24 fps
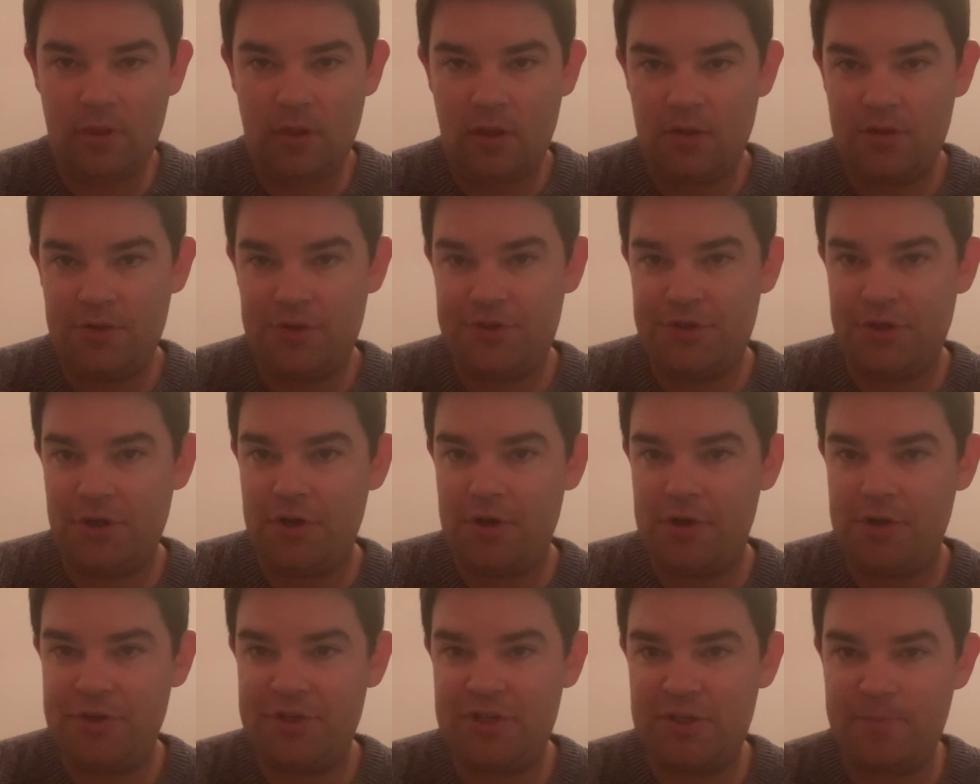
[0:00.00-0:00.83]

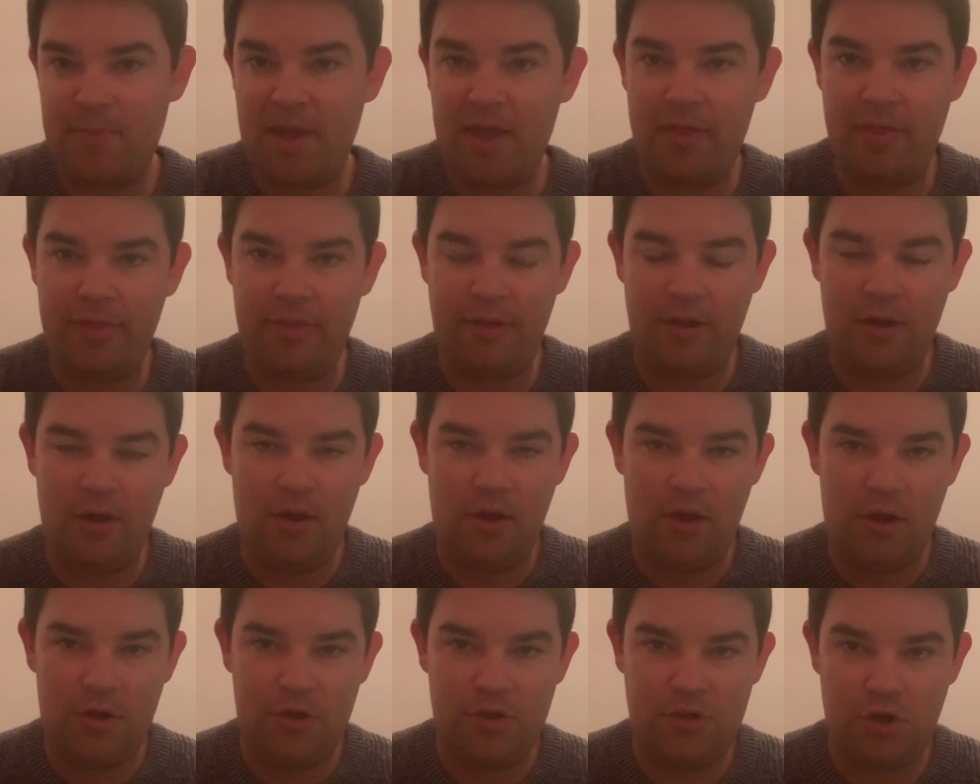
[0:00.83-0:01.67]
So Smith
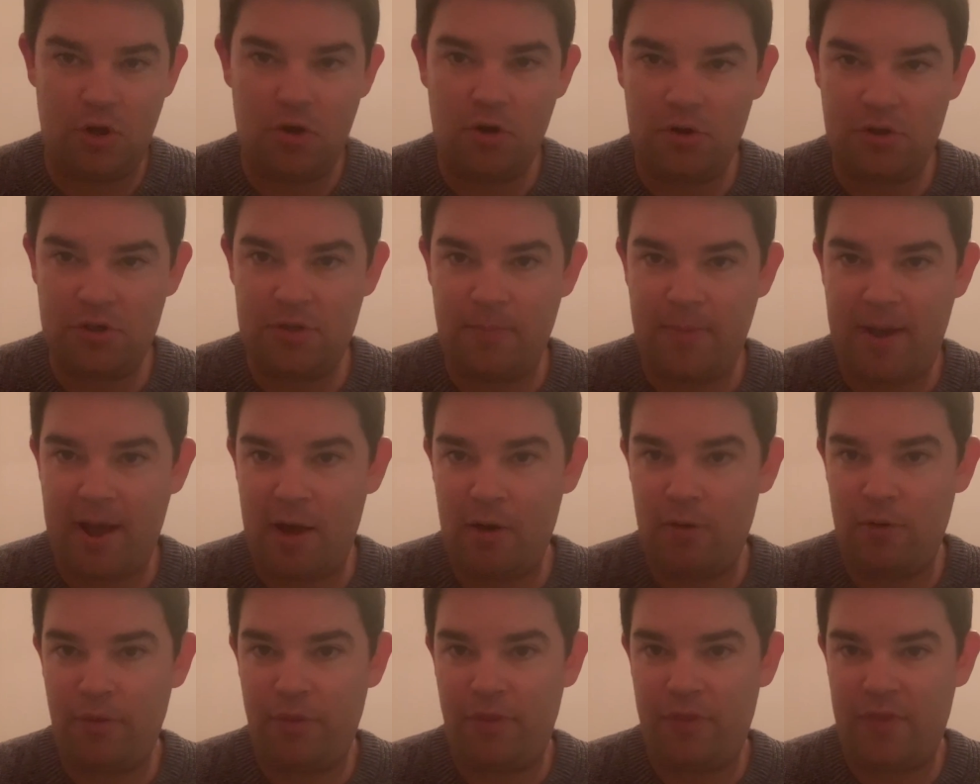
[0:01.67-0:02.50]
talked
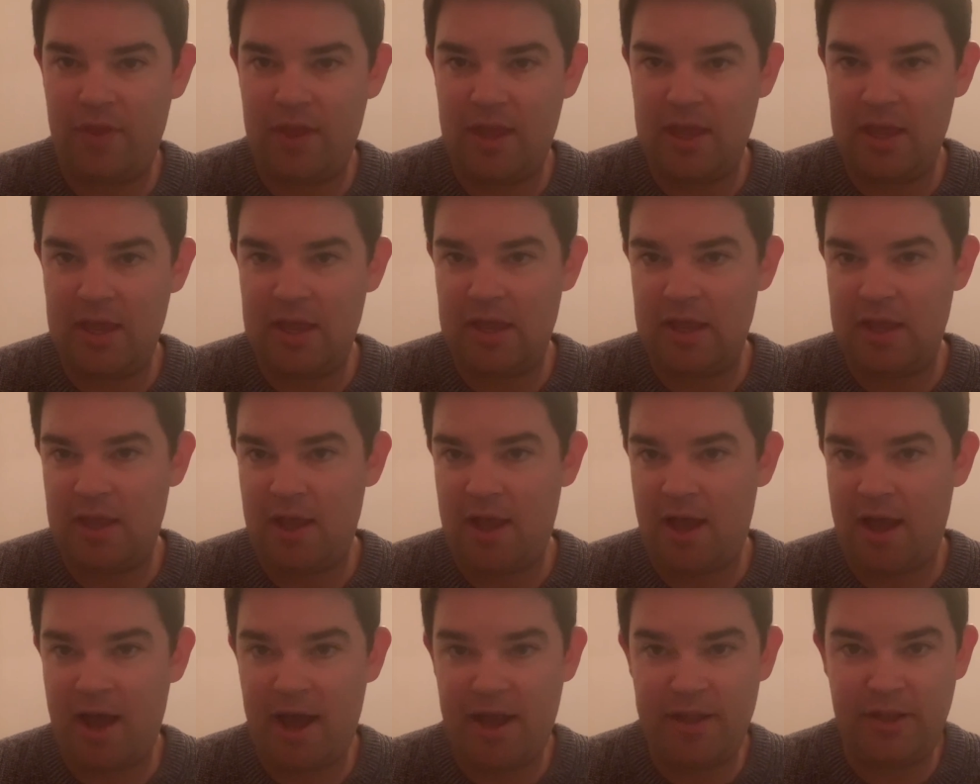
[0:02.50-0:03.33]
about the
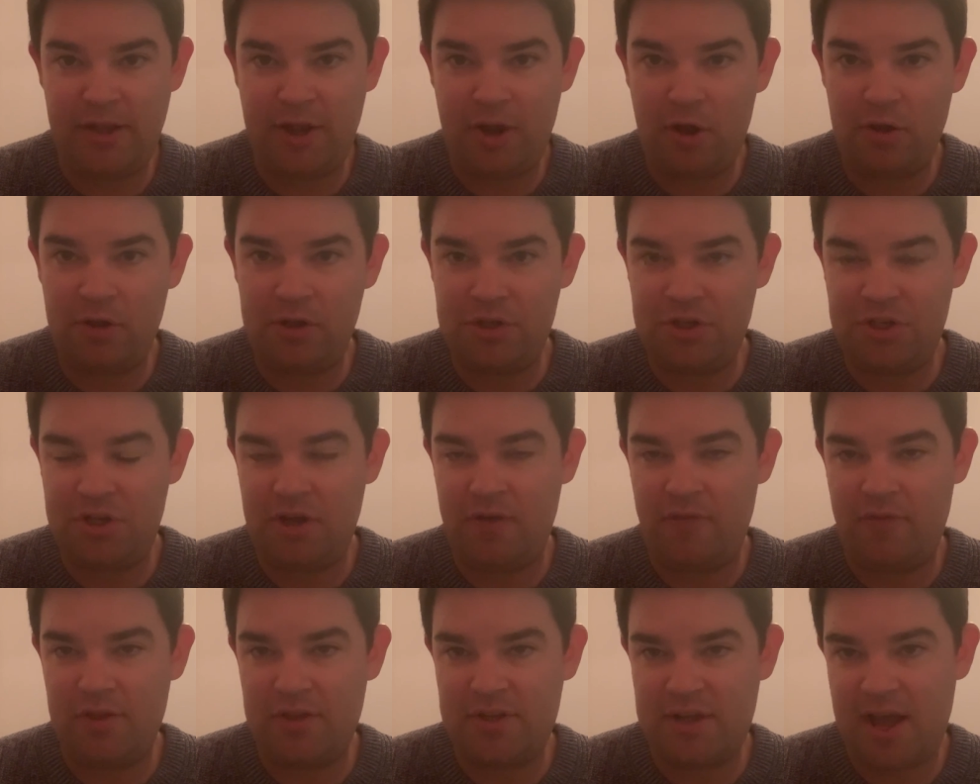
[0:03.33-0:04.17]
ideology
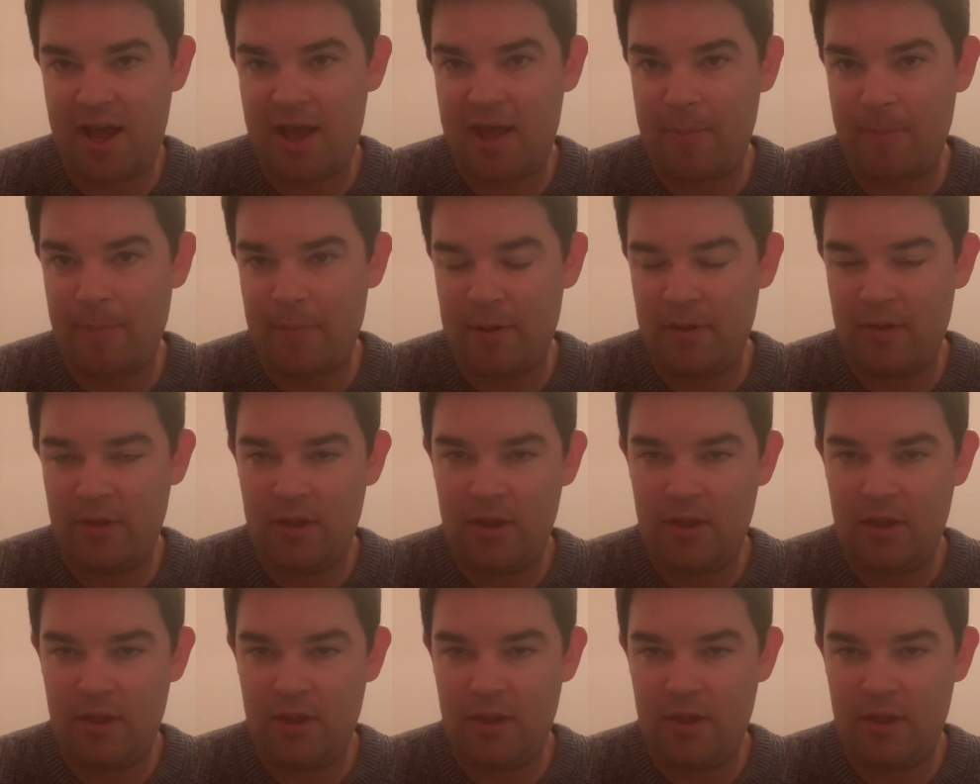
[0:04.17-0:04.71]
of the time